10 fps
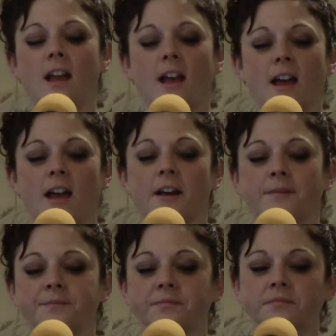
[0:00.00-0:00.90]

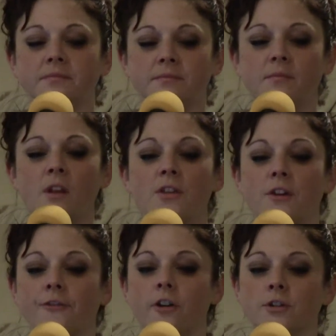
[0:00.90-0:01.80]

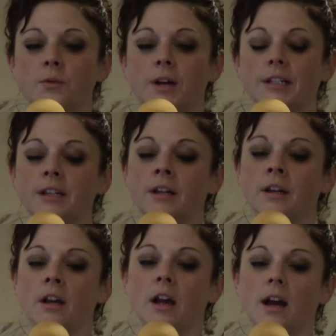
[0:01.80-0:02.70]
The first one,
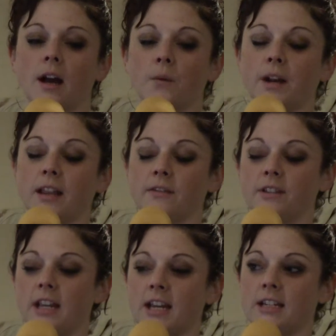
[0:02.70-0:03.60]
when I
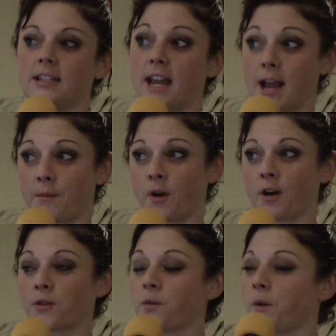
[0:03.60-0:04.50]
lived in
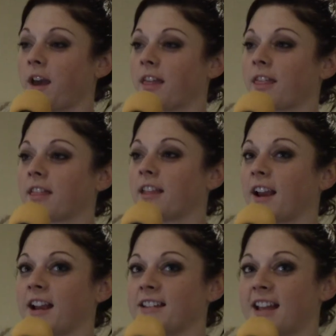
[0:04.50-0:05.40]
Tamworth with,
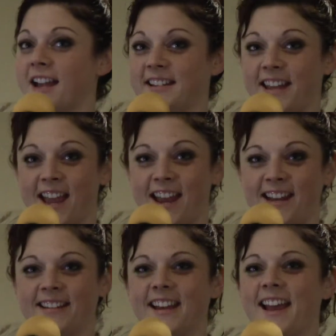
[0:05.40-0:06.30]
like I said,
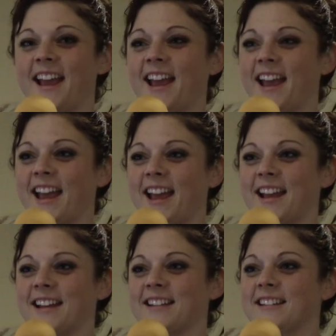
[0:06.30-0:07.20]
Kate
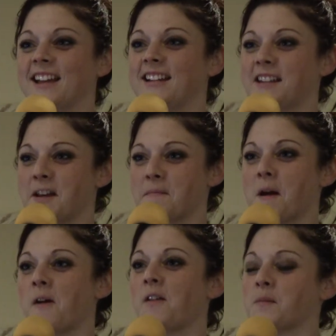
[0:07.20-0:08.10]
and
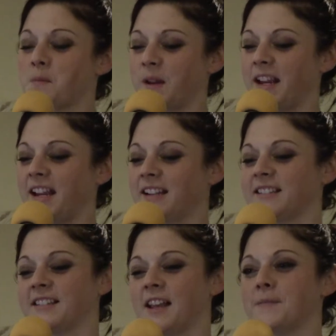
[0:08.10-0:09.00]
Ademo and Pete
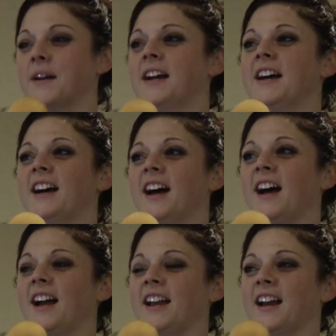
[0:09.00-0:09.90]
and them,
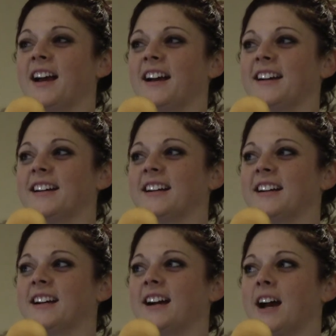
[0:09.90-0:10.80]
I
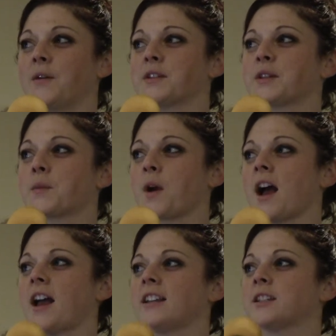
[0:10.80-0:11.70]
was
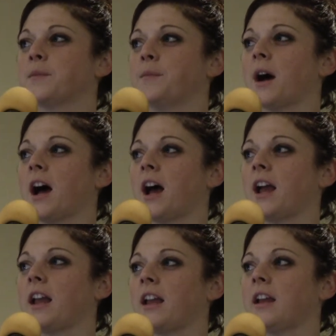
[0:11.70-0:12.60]
surprised
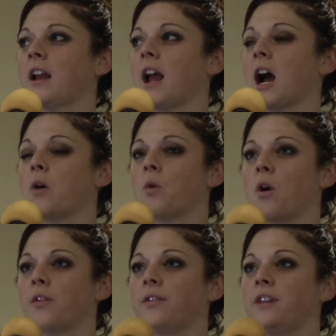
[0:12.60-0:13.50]
by
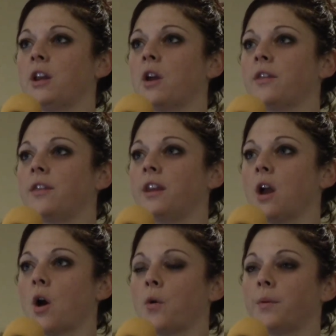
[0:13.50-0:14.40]
how the